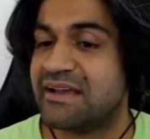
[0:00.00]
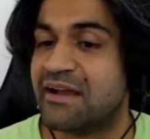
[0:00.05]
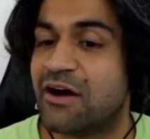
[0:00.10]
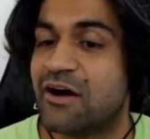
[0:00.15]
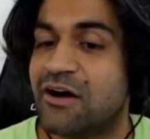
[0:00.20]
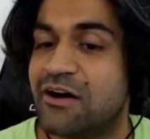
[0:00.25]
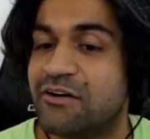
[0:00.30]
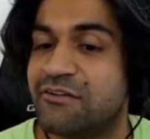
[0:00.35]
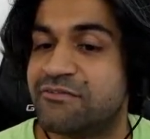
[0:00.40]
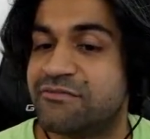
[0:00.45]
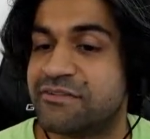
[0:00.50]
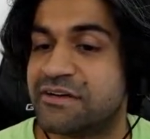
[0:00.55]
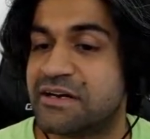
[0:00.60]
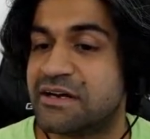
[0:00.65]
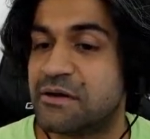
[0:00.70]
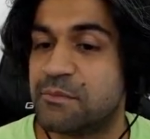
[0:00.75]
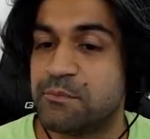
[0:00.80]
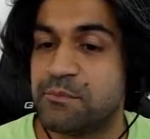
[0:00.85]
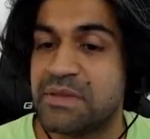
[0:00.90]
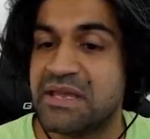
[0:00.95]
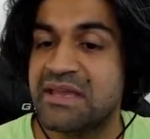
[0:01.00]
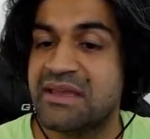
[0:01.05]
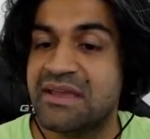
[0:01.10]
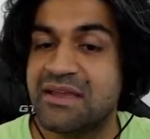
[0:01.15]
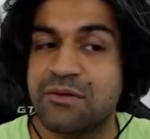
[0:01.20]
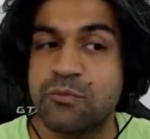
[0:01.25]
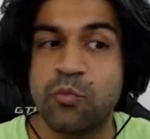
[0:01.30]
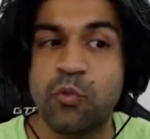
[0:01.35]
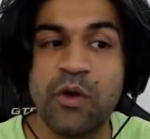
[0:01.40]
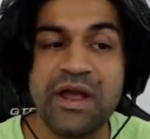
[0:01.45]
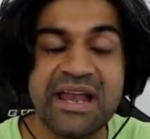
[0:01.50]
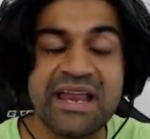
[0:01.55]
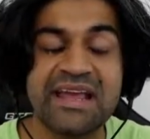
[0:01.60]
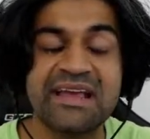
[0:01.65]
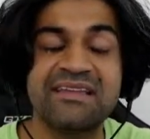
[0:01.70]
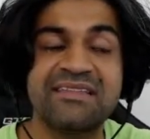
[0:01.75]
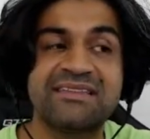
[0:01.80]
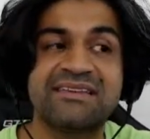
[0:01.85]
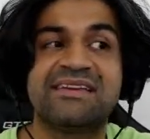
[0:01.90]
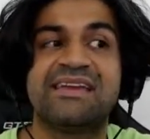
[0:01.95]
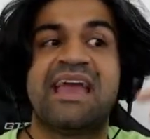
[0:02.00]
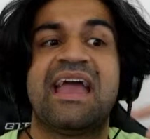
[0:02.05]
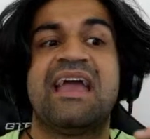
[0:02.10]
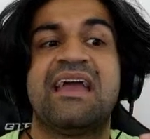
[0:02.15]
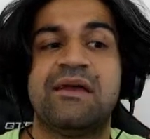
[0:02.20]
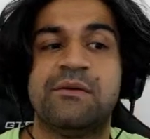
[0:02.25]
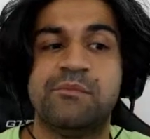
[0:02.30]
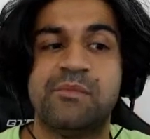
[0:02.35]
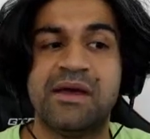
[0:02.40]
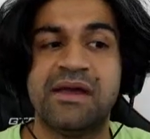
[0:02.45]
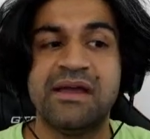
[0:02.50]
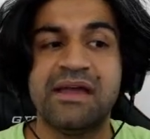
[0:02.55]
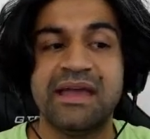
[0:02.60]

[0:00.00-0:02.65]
of me winning the game